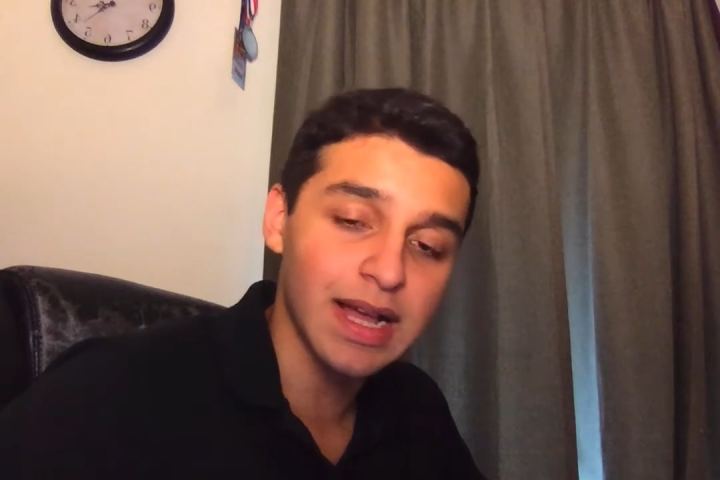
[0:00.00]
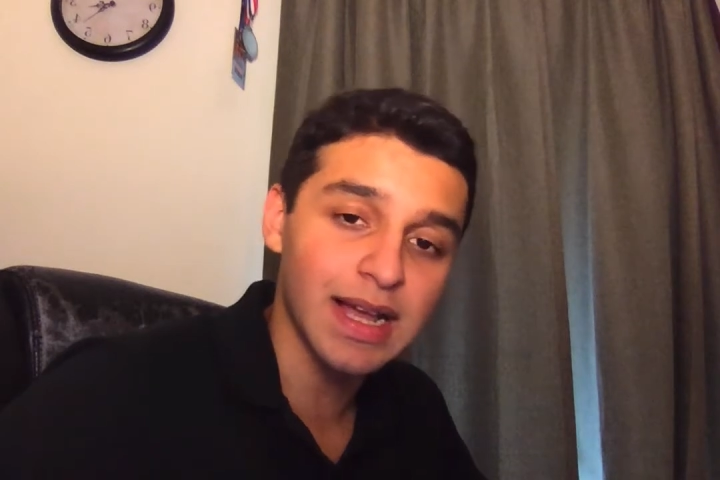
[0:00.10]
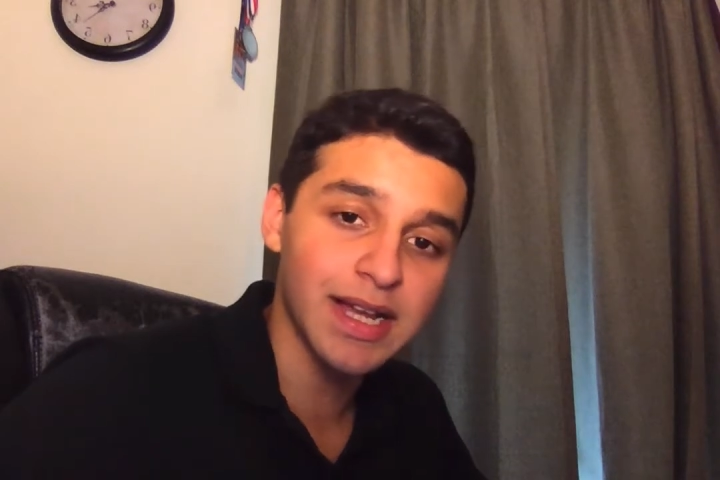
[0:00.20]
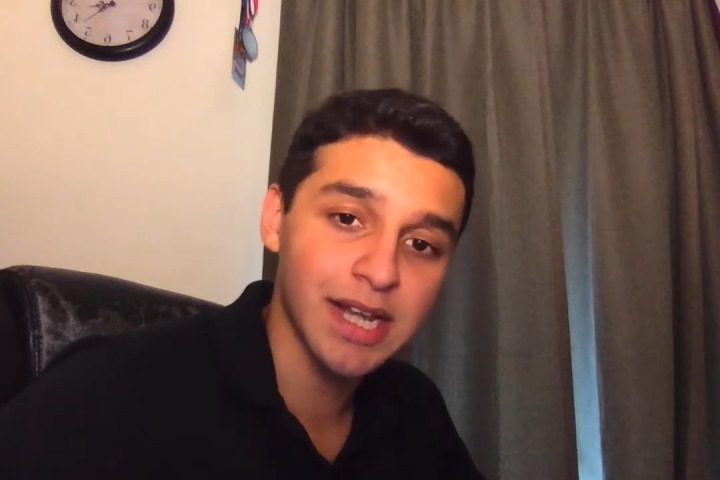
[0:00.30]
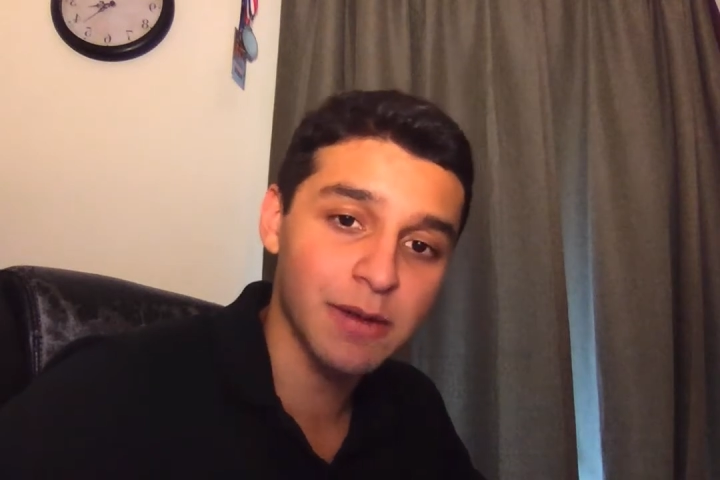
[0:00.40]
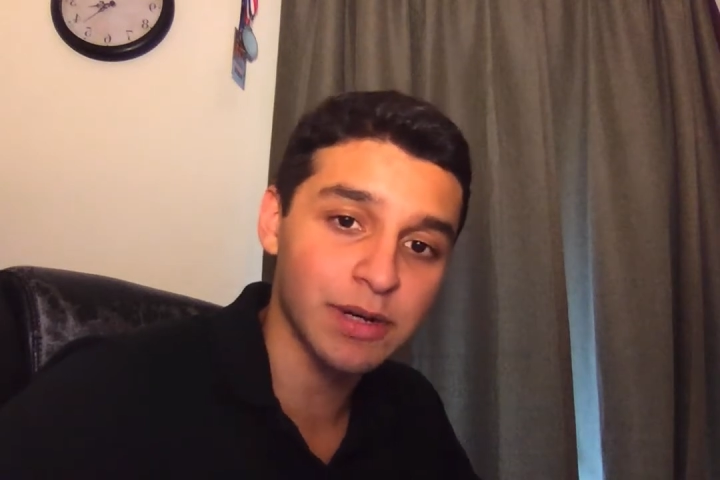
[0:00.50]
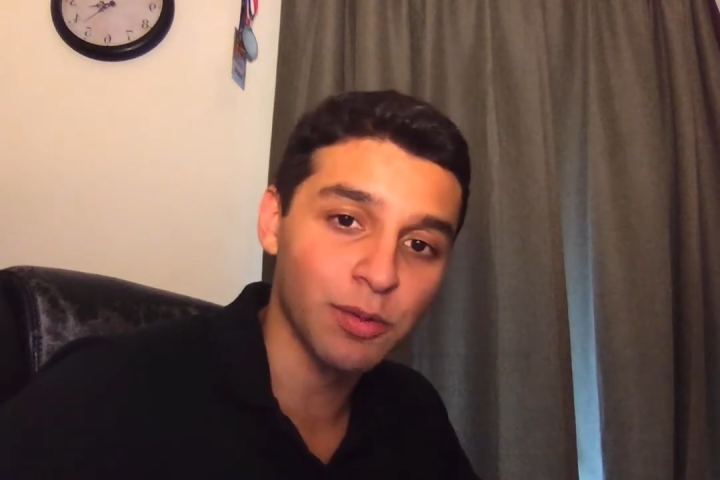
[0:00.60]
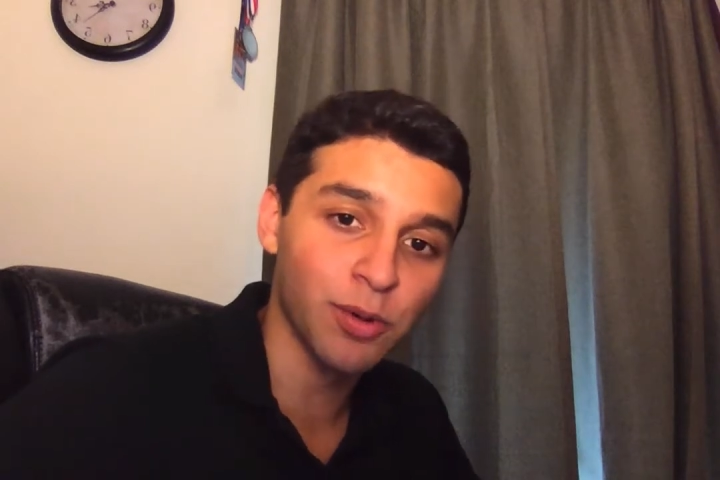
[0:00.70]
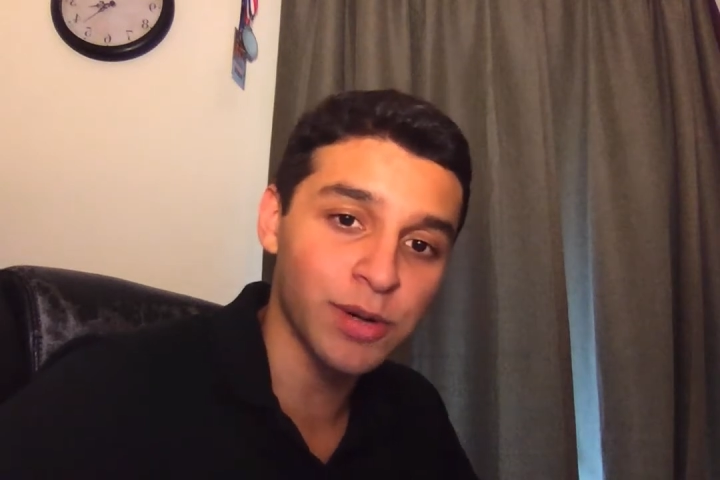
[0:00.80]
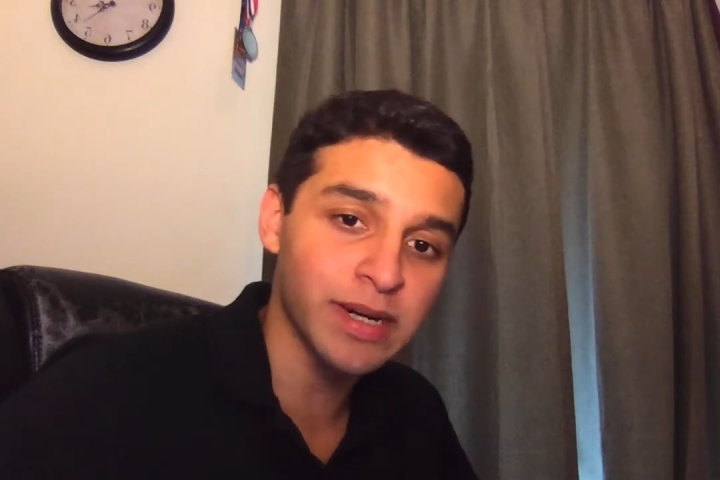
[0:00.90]
and our
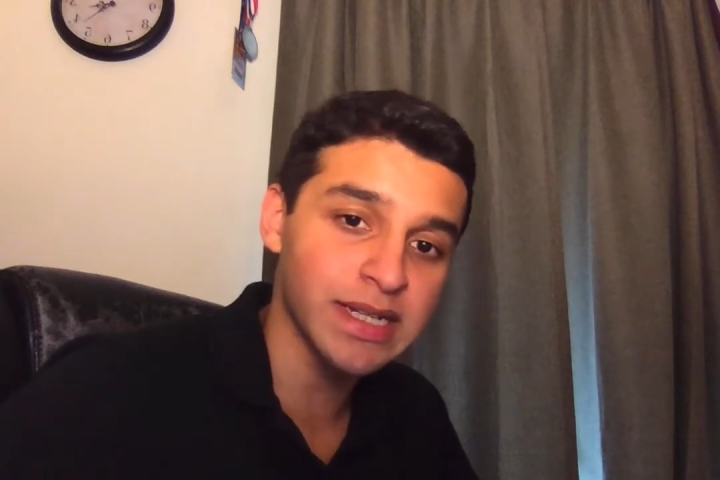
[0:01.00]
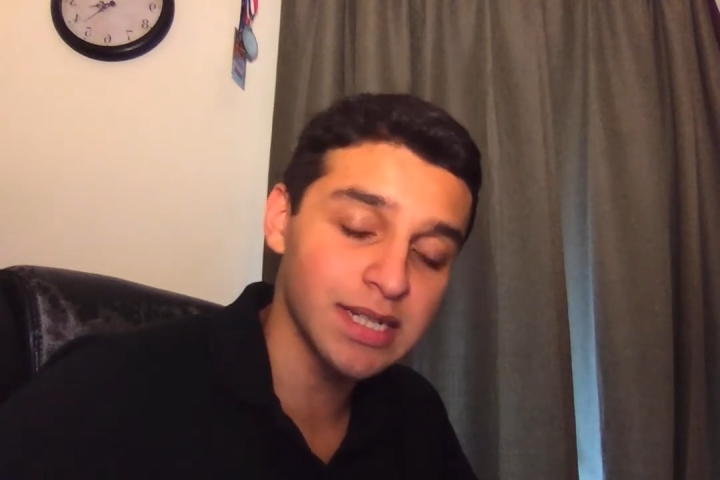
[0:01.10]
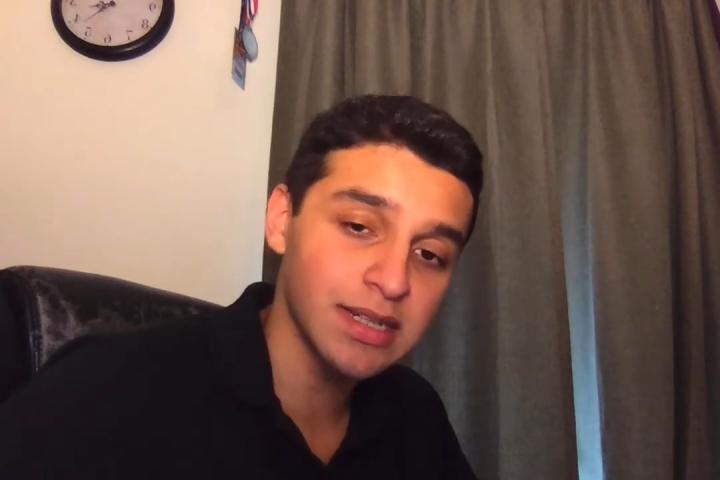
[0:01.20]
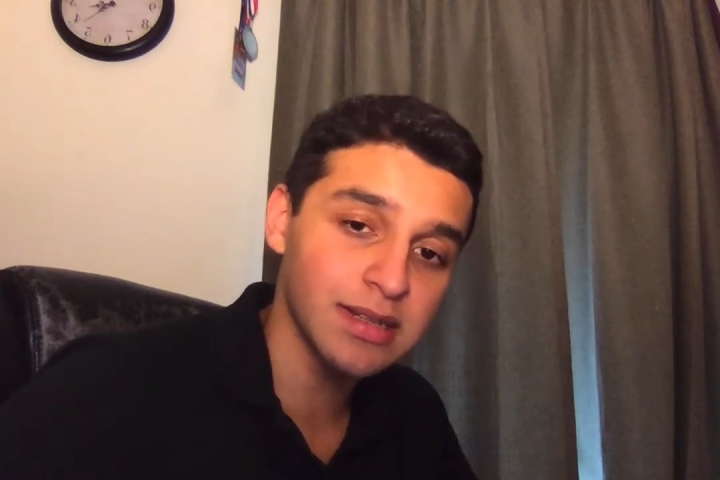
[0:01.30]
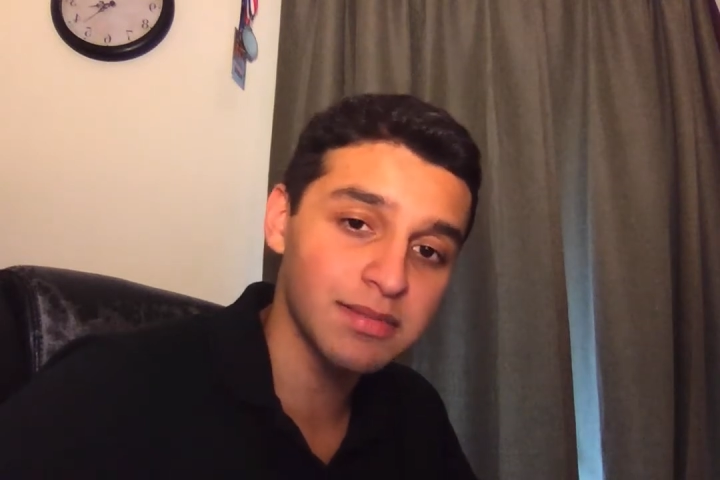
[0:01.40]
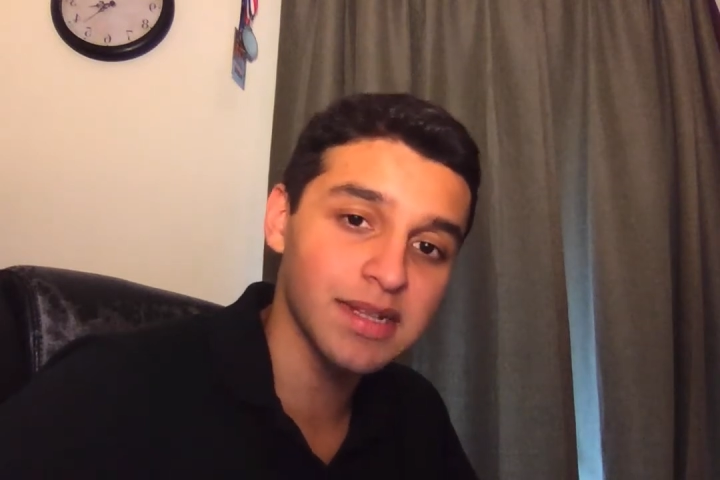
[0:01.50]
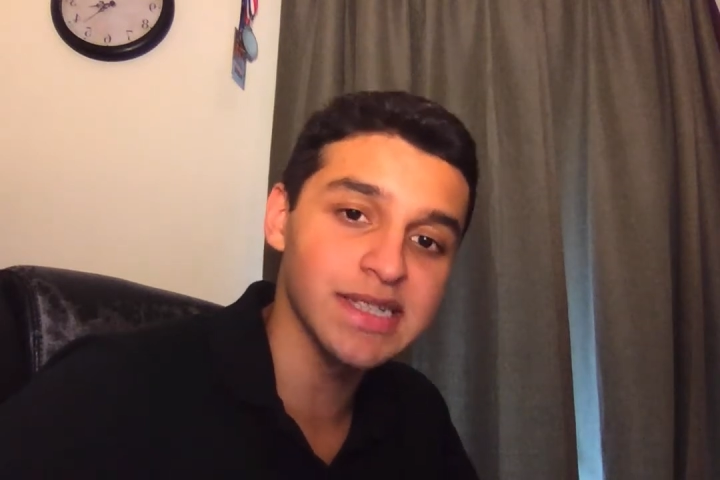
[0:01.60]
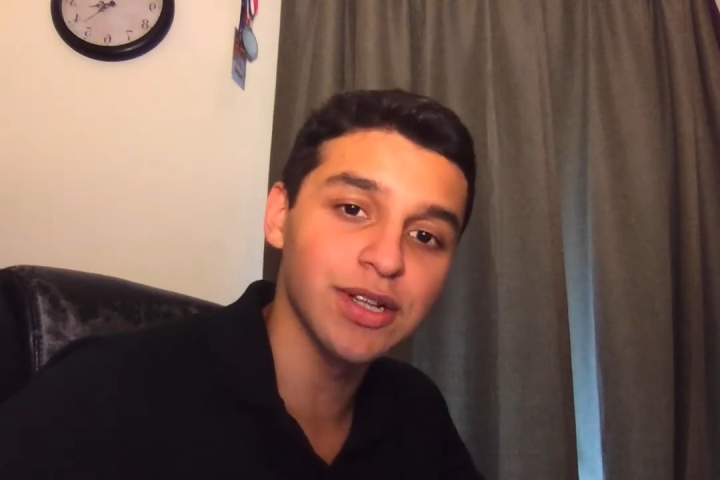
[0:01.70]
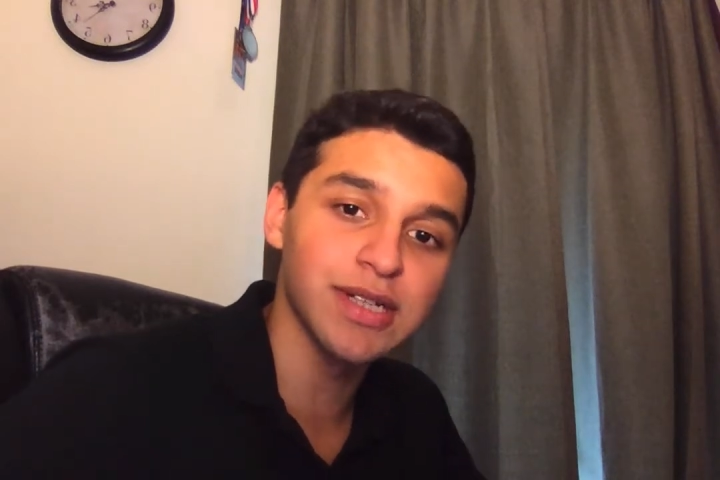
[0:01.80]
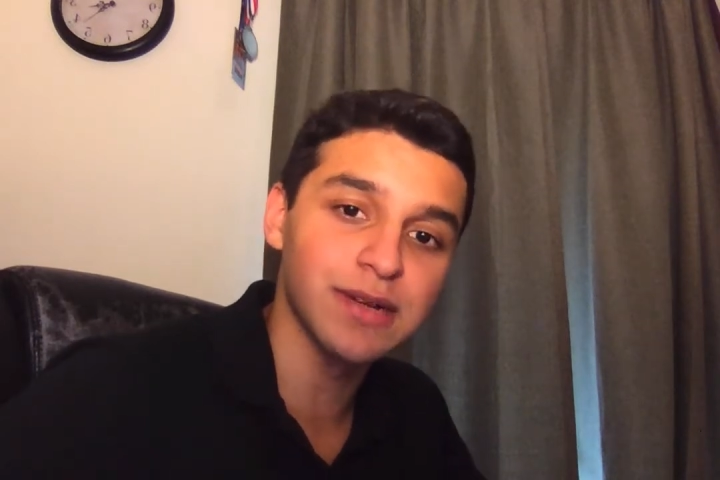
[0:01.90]
award-winning team
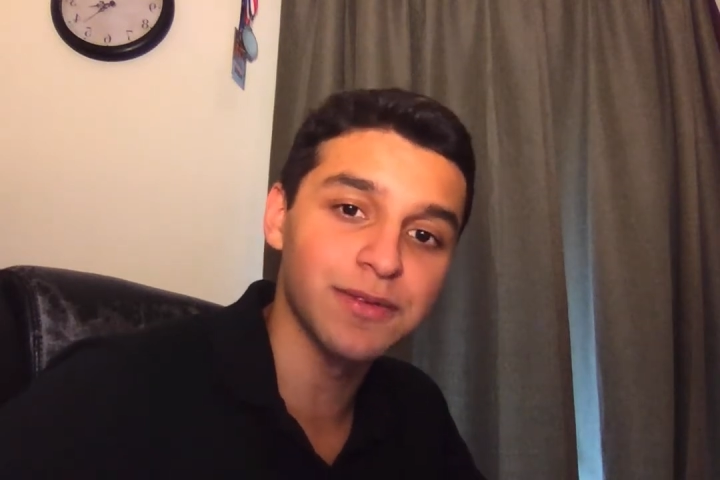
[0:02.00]
is looking